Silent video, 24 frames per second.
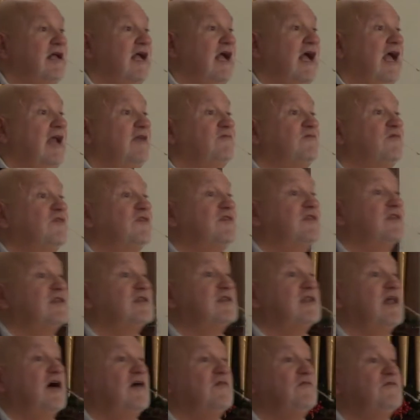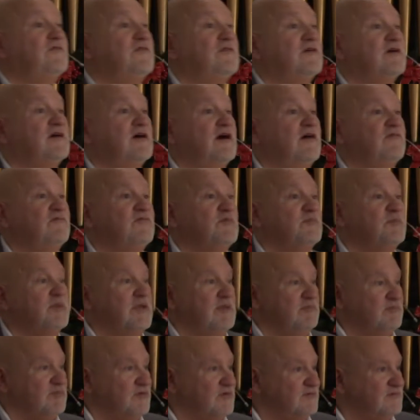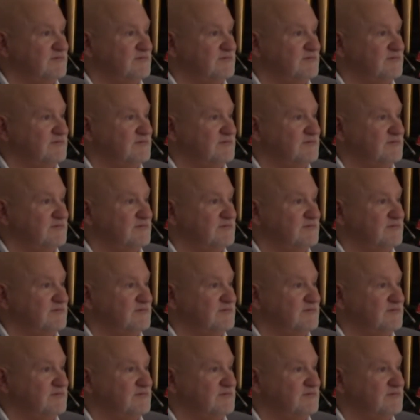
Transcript: and for the love of the people.